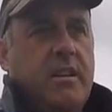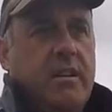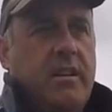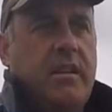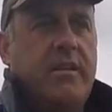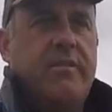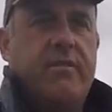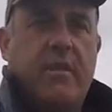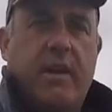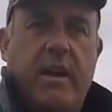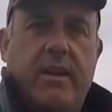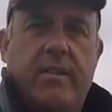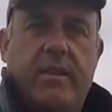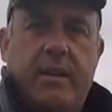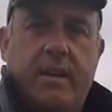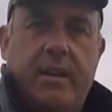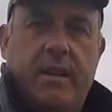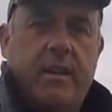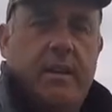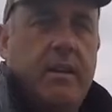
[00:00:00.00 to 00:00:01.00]
live round
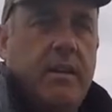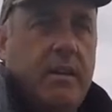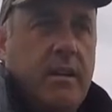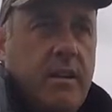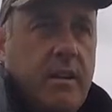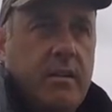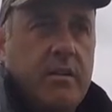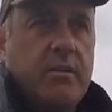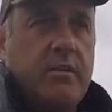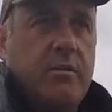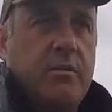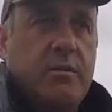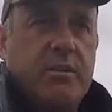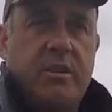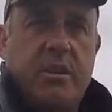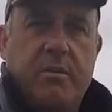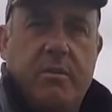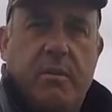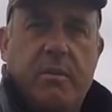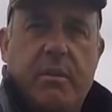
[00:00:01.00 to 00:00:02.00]
here. So we'll
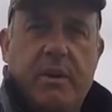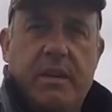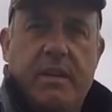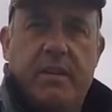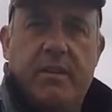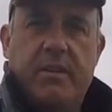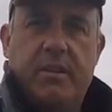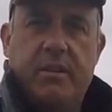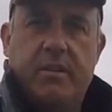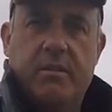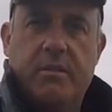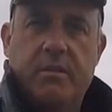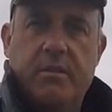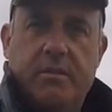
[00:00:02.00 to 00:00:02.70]
see what we can do.